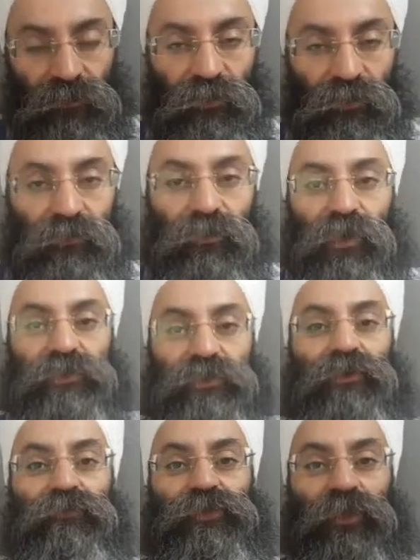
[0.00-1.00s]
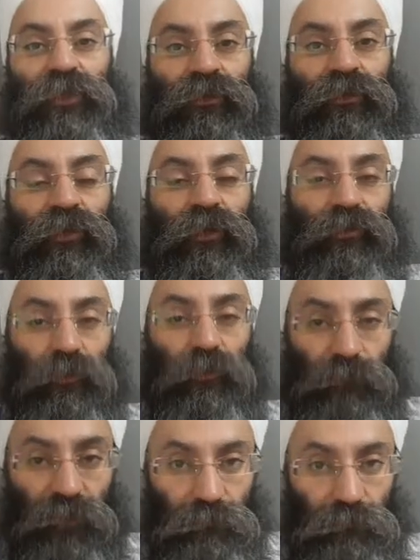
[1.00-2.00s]
I've seen the
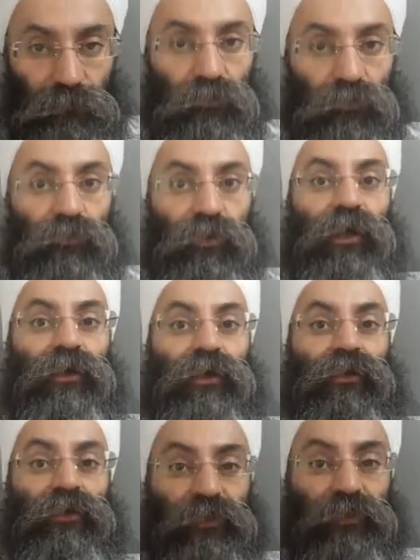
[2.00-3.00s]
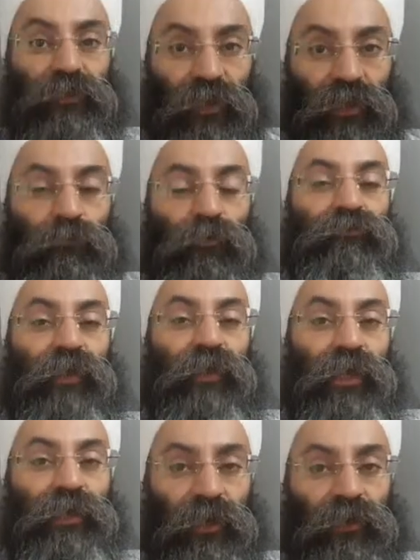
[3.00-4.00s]
people who had nitnem of
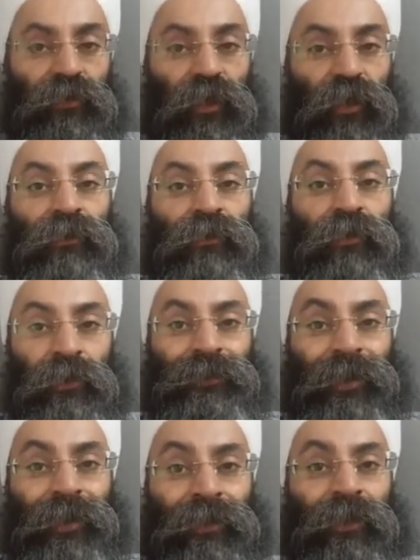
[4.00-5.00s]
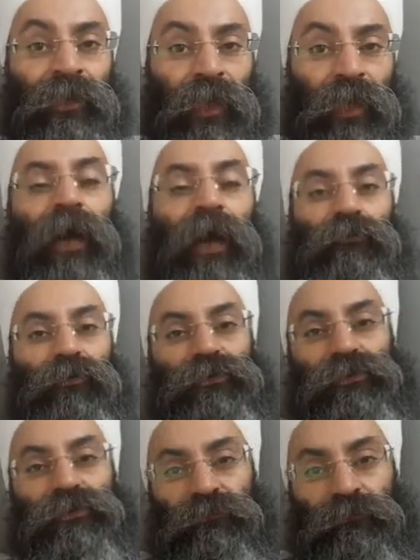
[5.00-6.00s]
8, 9, 10
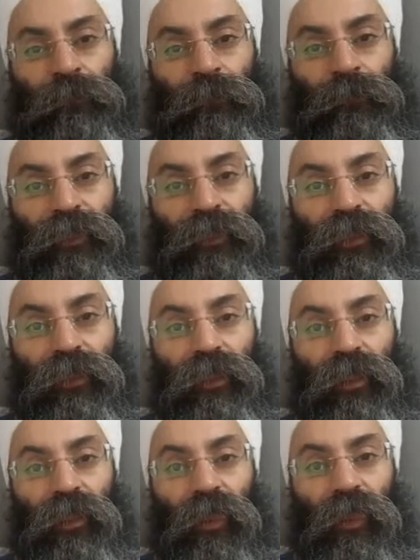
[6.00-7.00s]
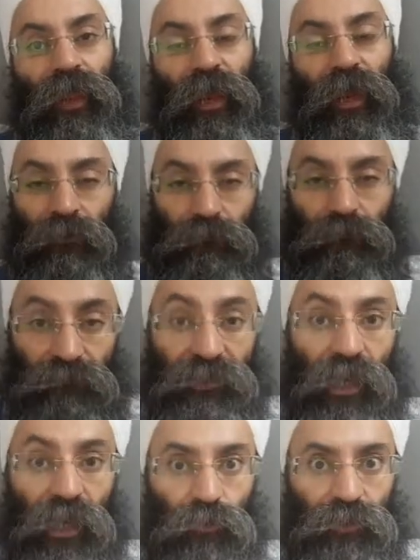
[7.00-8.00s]
hours and
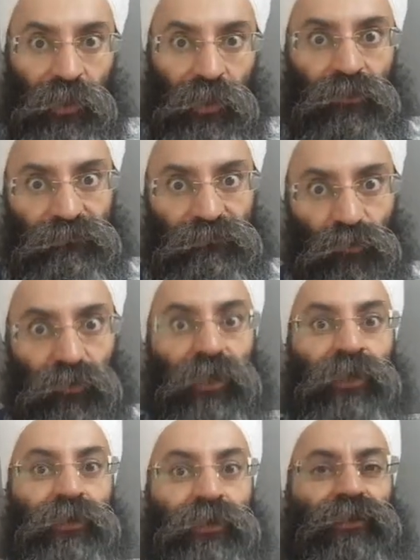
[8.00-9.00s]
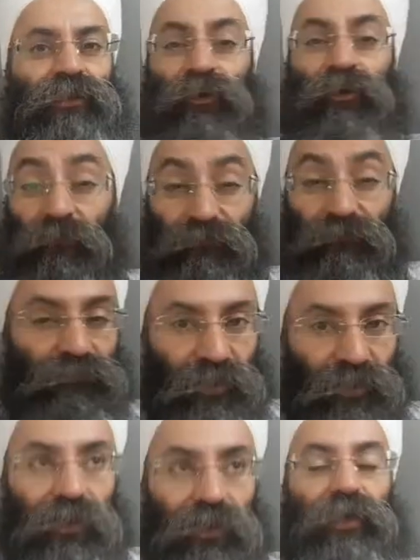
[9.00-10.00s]
without any food intake. They don't
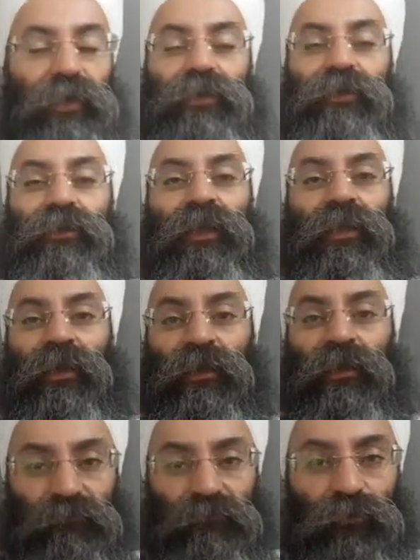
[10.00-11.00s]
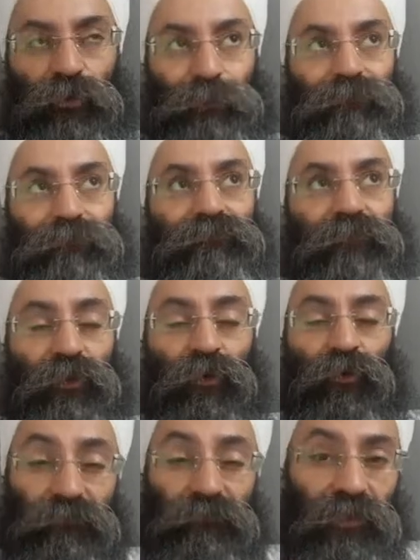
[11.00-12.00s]
feel like taking any food. They don't
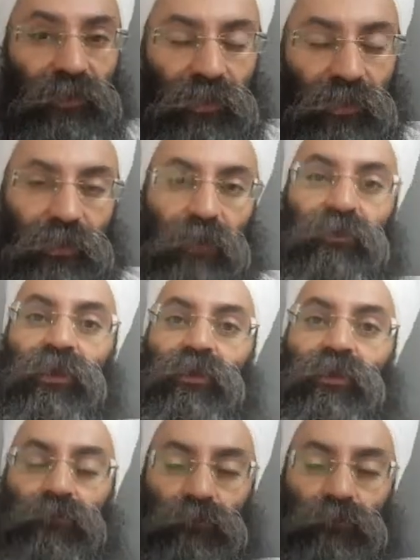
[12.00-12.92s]
feel like having any food.